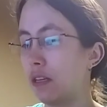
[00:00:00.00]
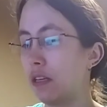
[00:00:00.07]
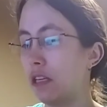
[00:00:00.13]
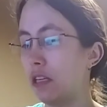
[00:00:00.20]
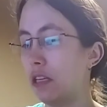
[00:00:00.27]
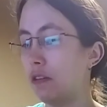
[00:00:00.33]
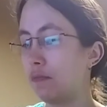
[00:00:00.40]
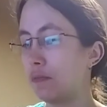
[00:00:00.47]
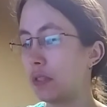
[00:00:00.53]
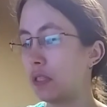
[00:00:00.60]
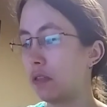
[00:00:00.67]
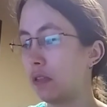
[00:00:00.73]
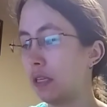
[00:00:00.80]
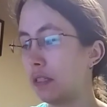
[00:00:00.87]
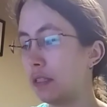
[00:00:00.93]
Okay,
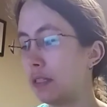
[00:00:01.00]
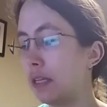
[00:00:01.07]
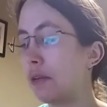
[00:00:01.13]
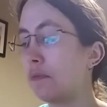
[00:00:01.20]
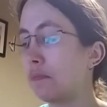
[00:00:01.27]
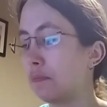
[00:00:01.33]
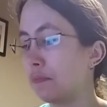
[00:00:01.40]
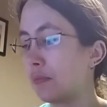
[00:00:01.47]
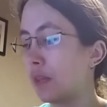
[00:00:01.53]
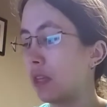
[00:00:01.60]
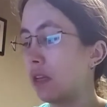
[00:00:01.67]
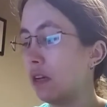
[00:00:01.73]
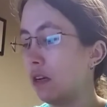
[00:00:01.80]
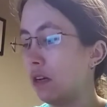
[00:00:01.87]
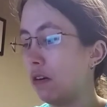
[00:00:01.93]
so let's see.
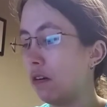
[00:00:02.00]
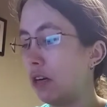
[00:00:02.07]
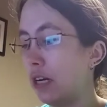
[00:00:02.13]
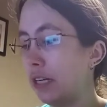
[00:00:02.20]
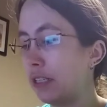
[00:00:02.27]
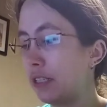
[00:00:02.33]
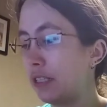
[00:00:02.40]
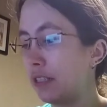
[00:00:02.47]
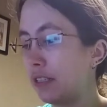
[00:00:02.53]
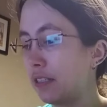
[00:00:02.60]
All right.